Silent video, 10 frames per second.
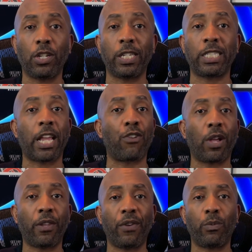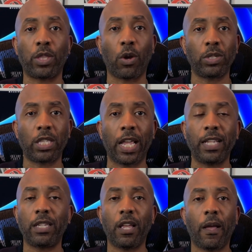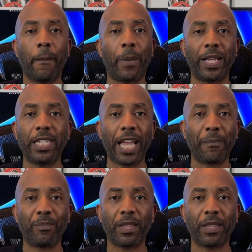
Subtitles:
and stay relevant with those things, but yet